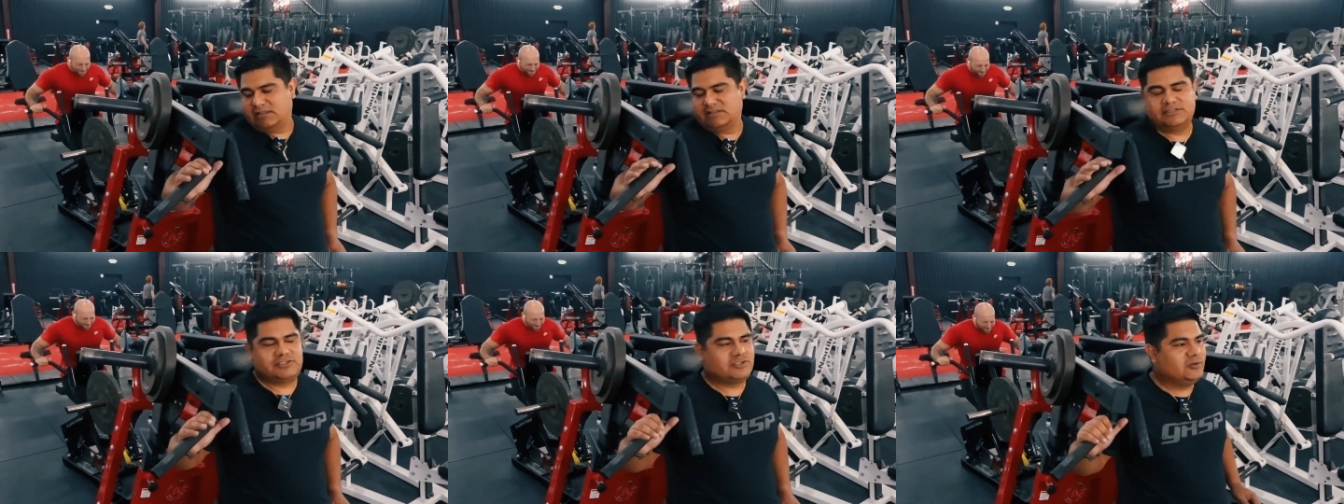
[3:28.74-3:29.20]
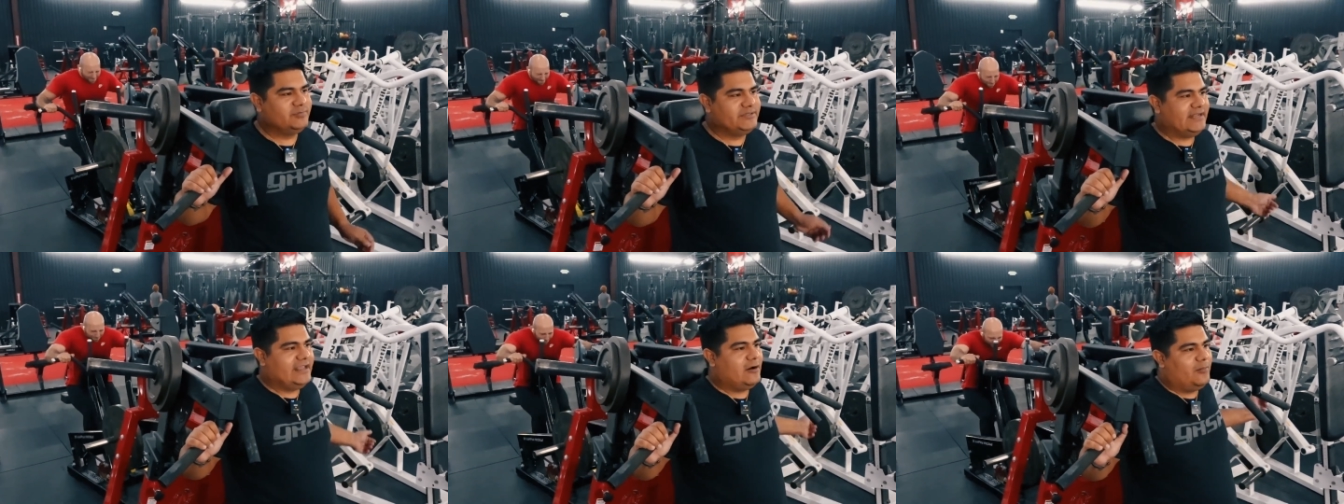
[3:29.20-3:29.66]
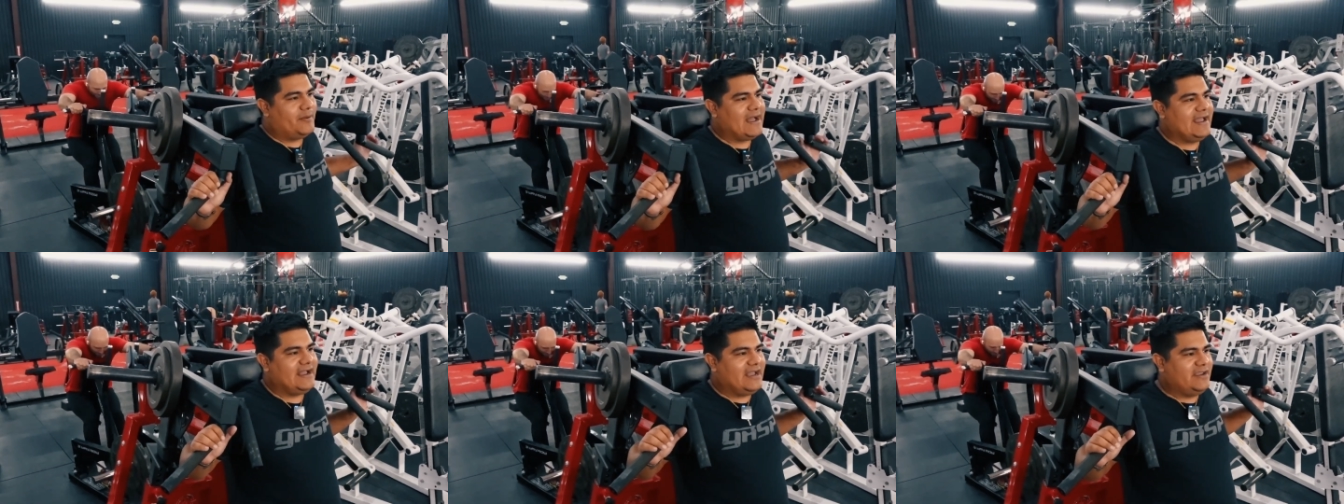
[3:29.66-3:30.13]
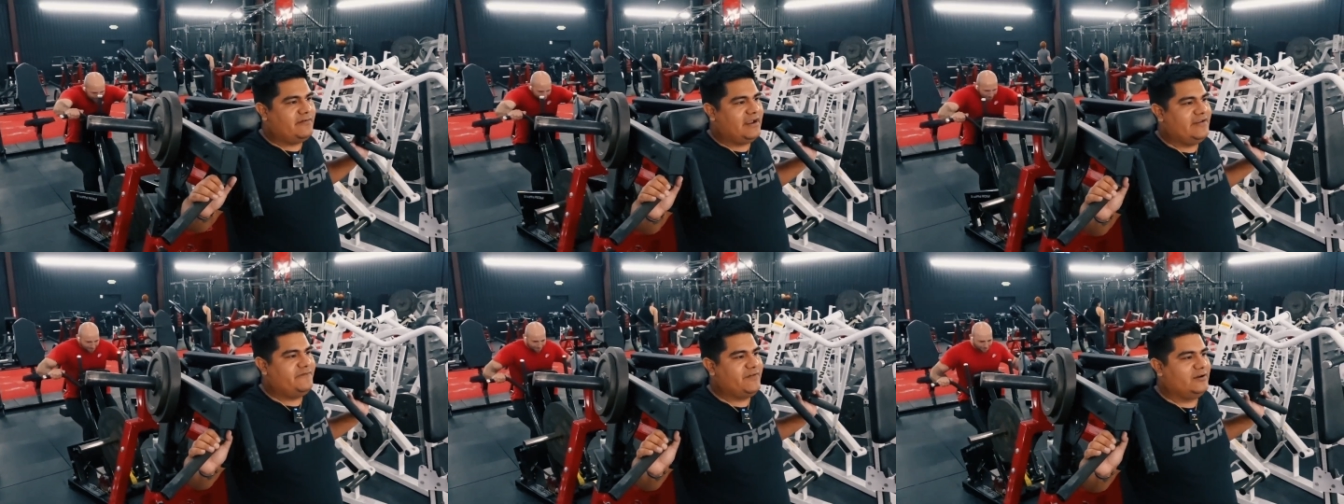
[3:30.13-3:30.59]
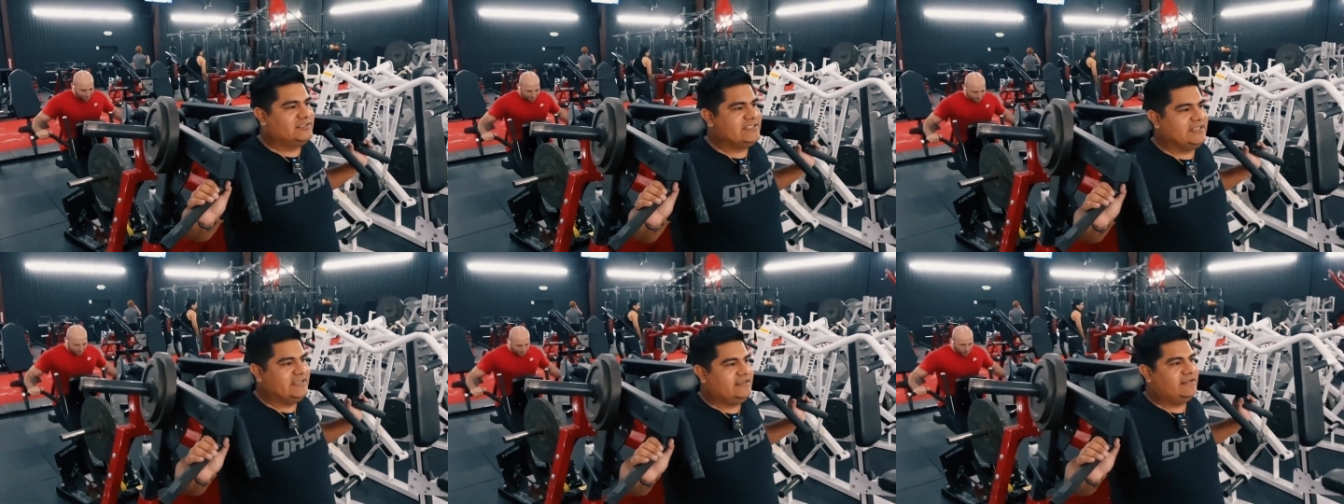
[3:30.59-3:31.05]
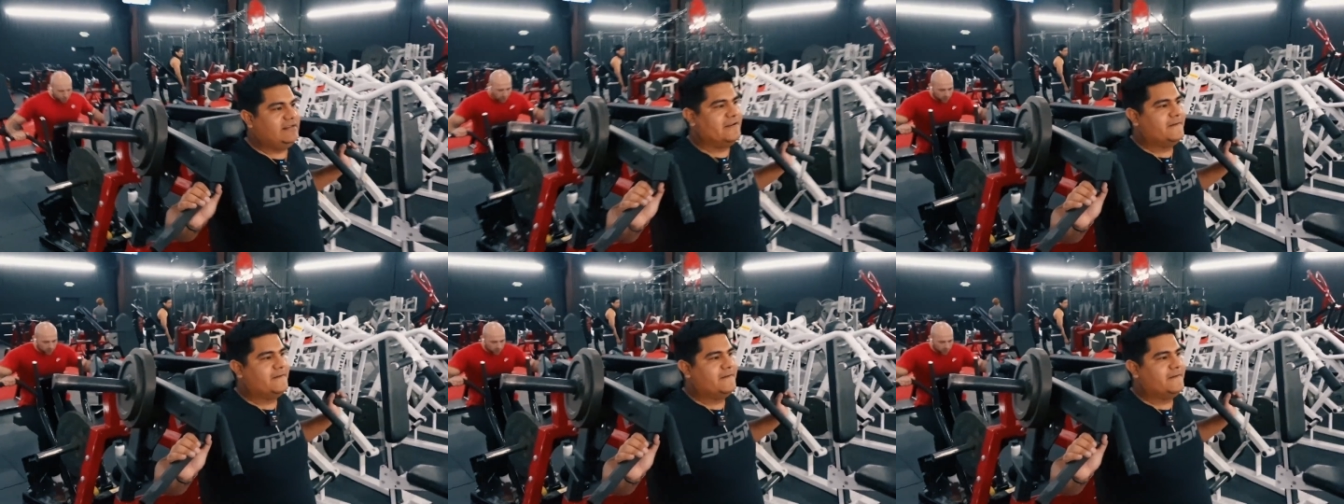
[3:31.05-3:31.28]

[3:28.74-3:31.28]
The scoop did help. I felt it.